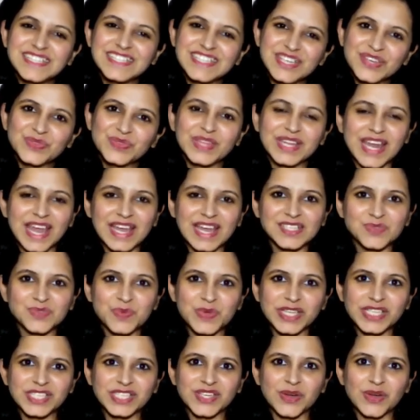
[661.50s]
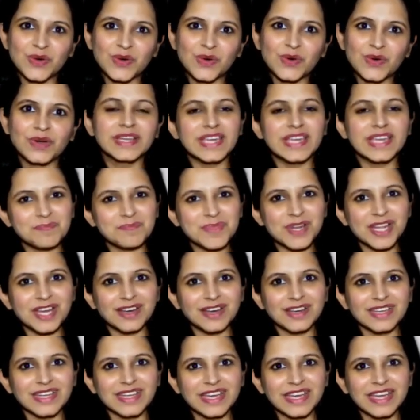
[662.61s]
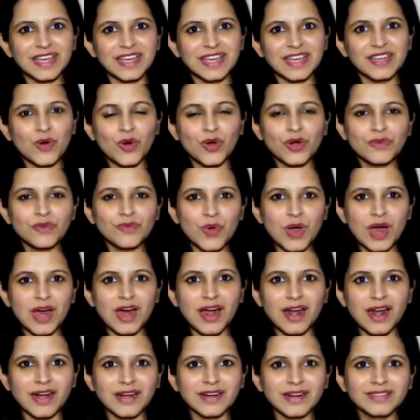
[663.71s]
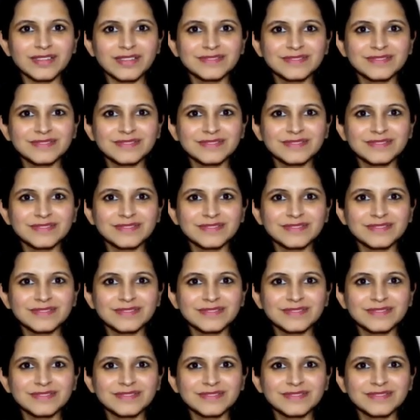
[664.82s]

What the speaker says: see you in the next video. Keep learning. Au revoir.